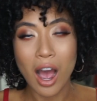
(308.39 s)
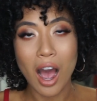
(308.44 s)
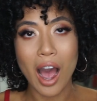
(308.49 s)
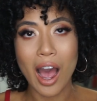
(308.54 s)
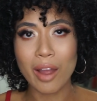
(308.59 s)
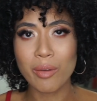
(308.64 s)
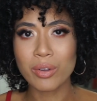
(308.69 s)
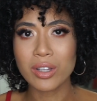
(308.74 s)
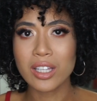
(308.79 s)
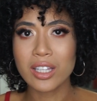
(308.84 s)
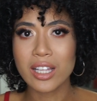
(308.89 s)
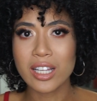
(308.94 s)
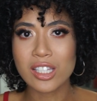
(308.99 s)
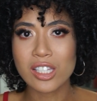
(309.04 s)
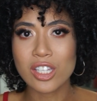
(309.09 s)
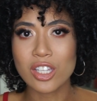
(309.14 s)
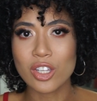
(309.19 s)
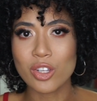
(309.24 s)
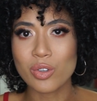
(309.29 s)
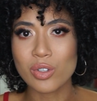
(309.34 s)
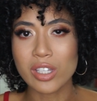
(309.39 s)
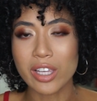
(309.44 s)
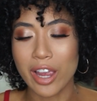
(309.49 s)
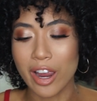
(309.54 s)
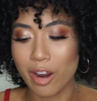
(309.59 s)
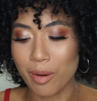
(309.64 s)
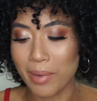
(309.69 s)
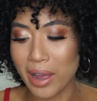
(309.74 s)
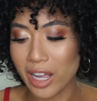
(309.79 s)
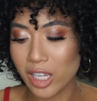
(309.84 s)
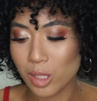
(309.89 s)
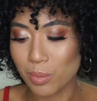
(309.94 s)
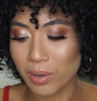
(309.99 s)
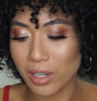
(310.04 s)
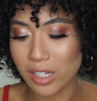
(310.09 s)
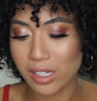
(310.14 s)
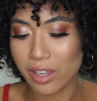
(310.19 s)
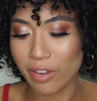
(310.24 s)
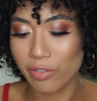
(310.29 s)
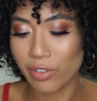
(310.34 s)
I really like to use a hair mask
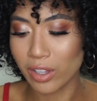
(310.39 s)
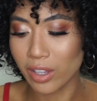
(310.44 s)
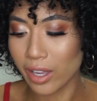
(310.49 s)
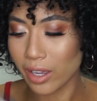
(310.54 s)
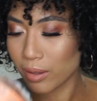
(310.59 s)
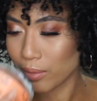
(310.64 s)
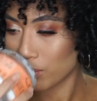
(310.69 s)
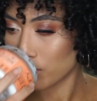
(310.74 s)
because I feel like